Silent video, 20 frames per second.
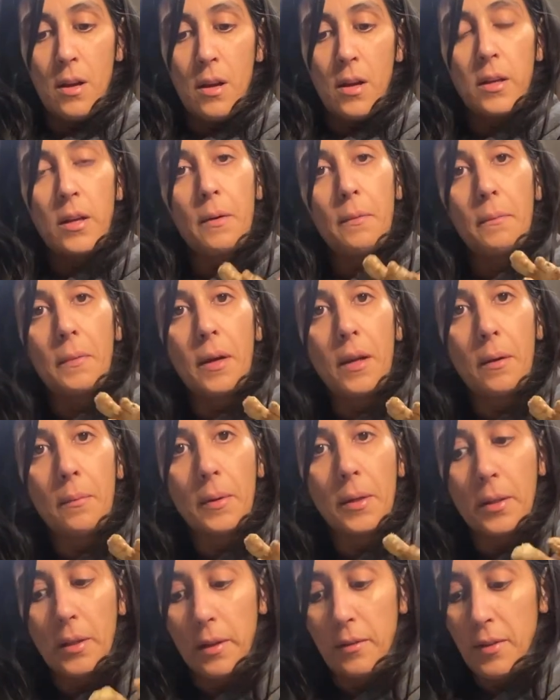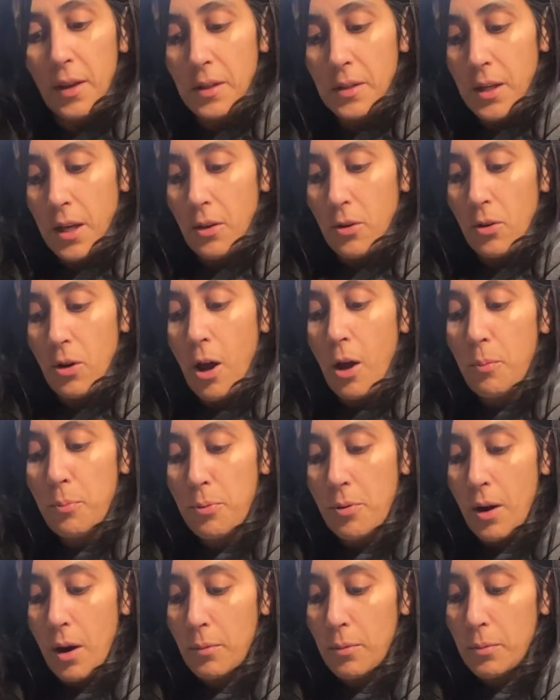Yep, and I'm gonna leave that together. I'll
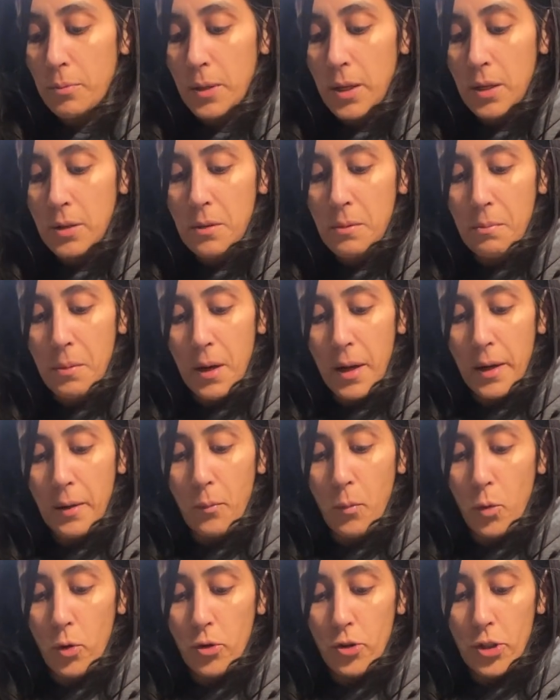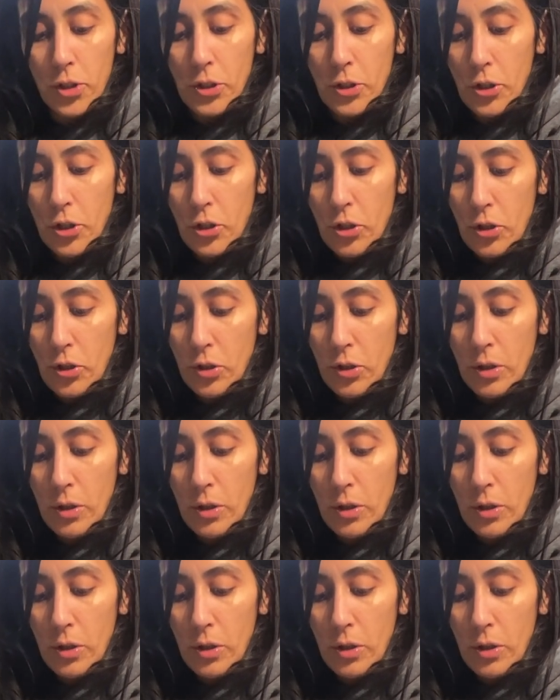probably end up buying more ginger.